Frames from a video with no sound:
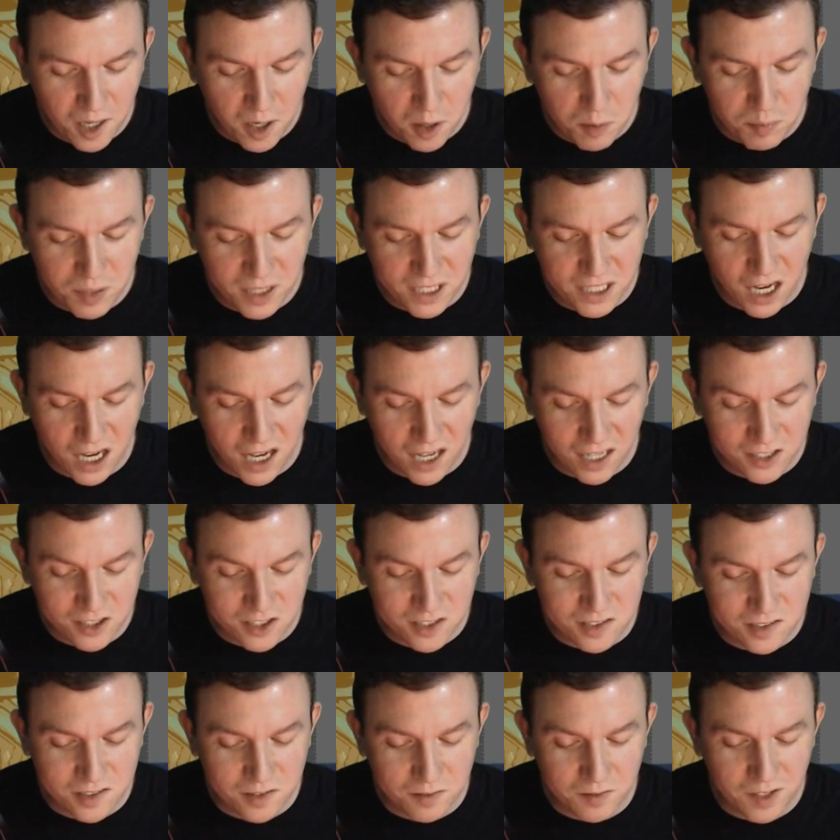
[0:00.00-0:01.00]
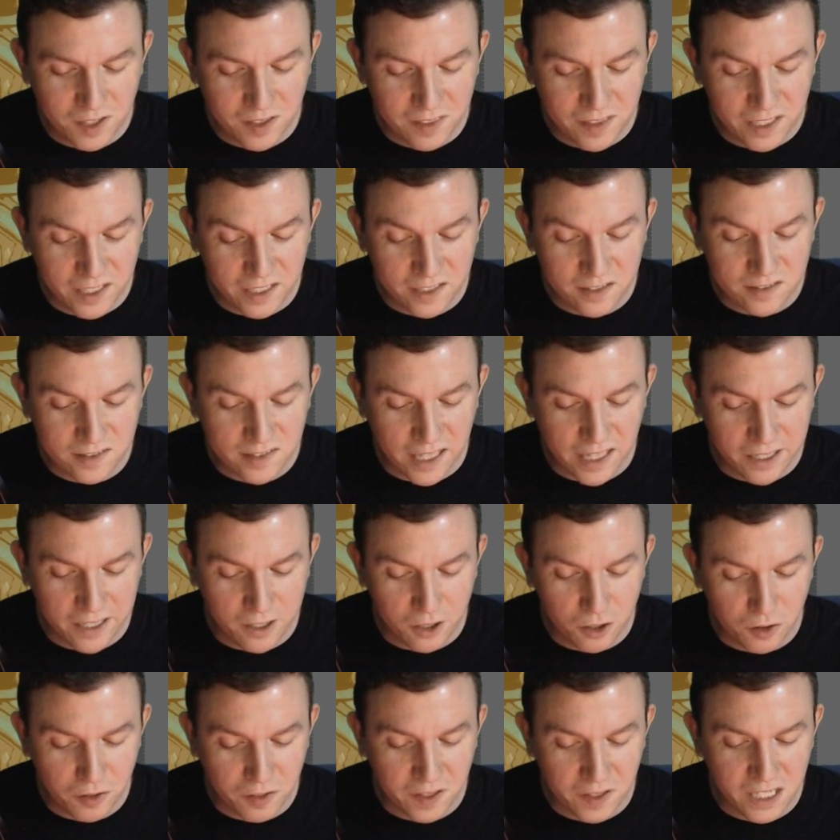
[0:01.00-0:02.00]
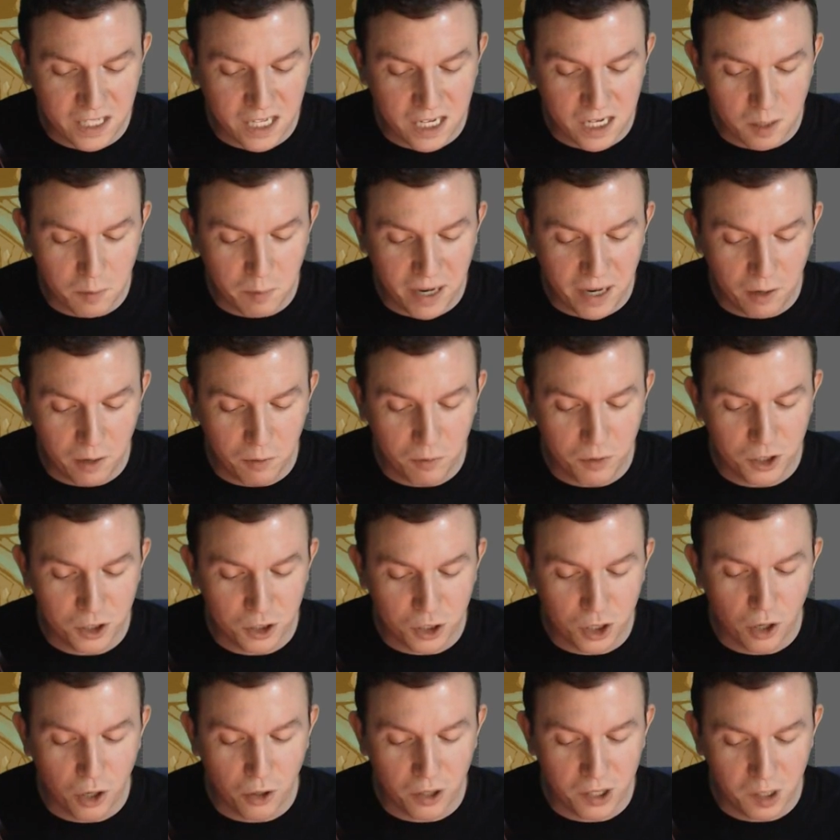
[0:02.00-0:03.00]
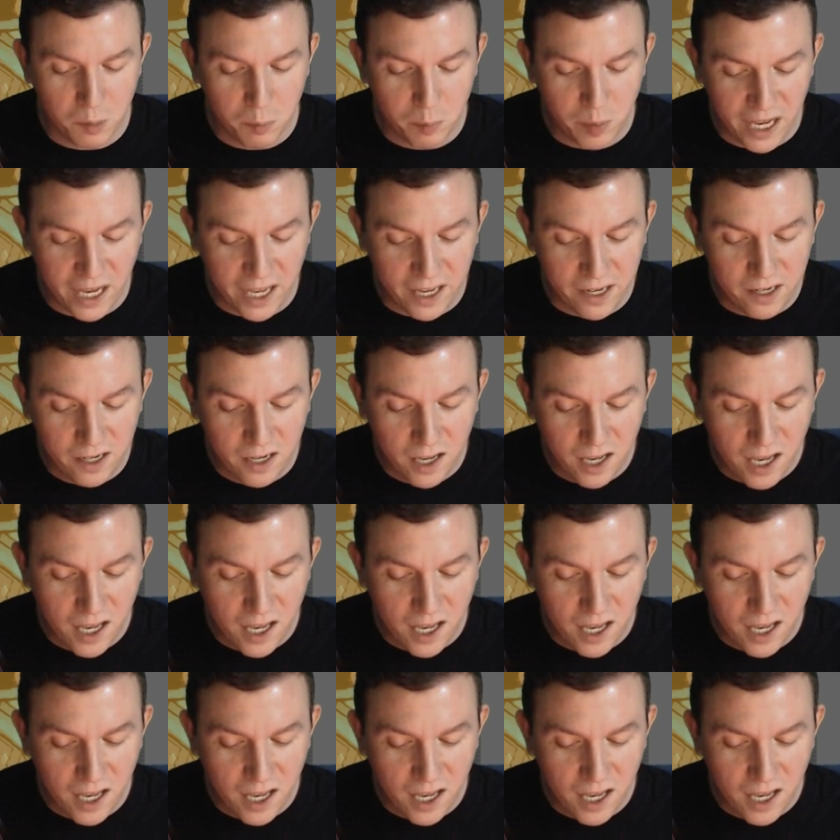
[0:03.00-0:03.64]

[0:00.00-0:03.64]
Be conscious of the things that you're thinking about when you're going to bed